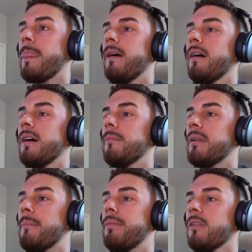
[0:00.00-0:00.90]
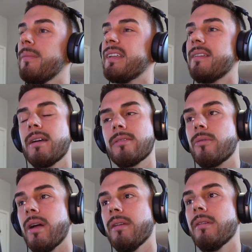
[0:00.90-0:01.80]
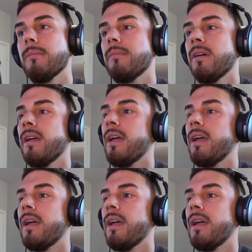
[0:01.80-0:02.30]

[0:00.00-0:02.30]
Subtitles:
and I build my decks around them.